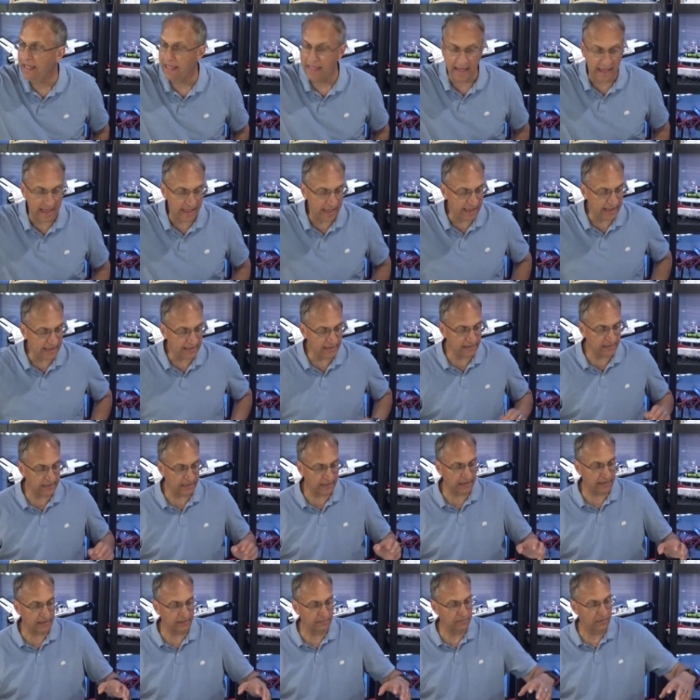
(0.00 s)
And
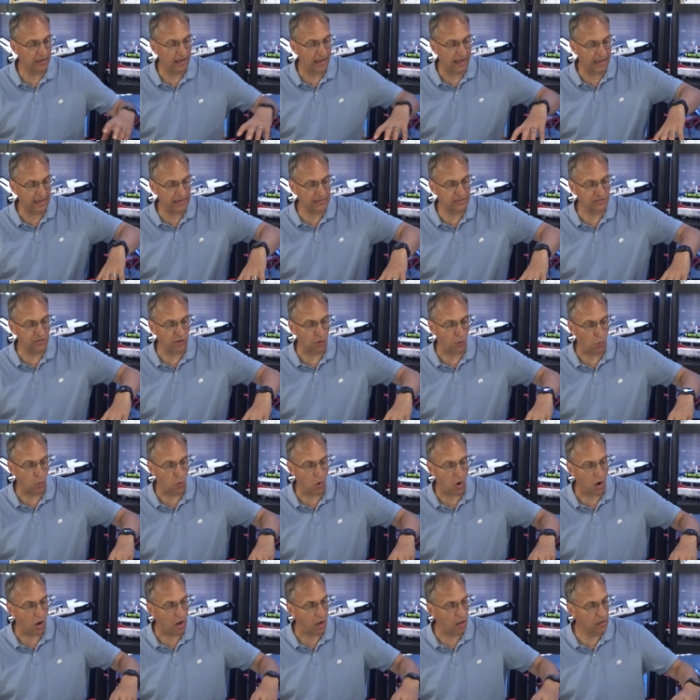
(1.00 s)
um, as a
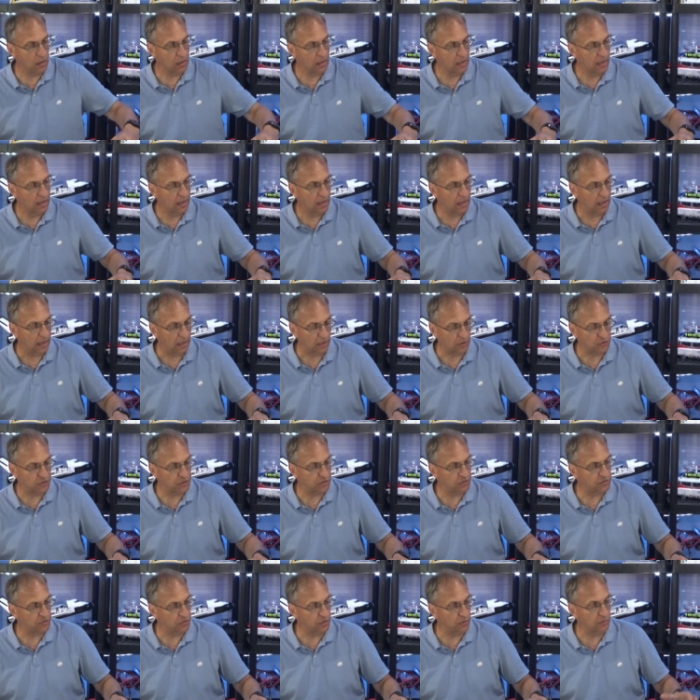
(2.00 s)
wall, I'll
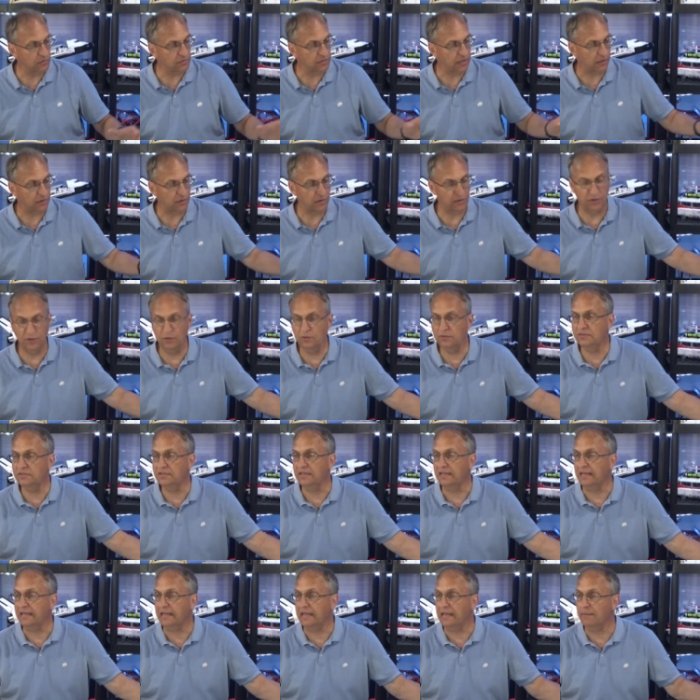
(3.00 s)
just use, I could use
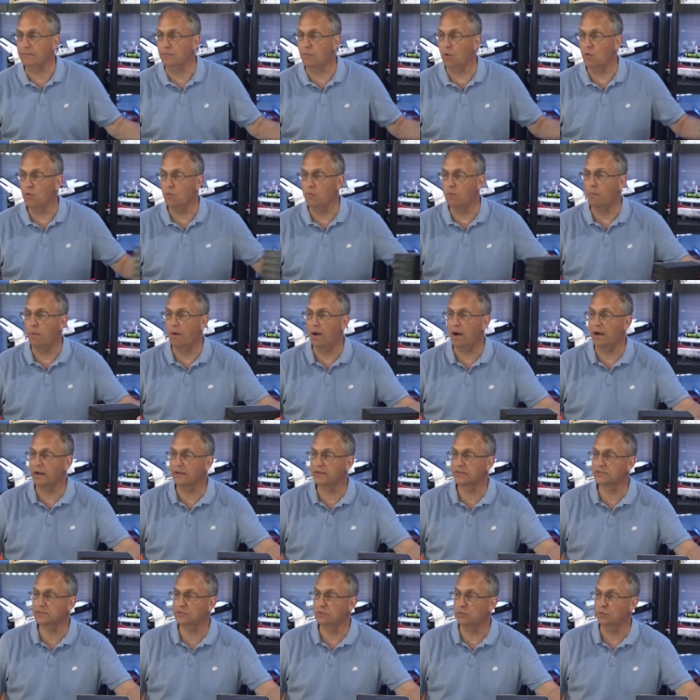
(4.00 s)
the emo
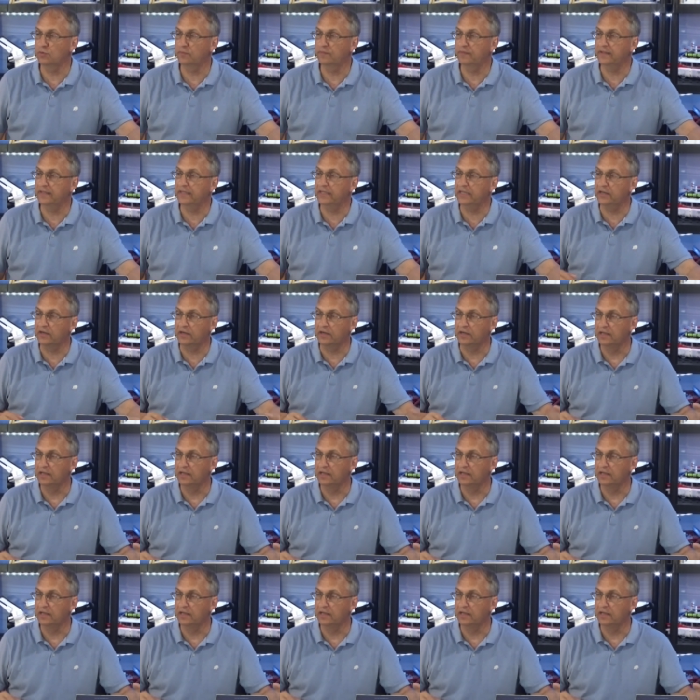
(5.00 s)
box over here.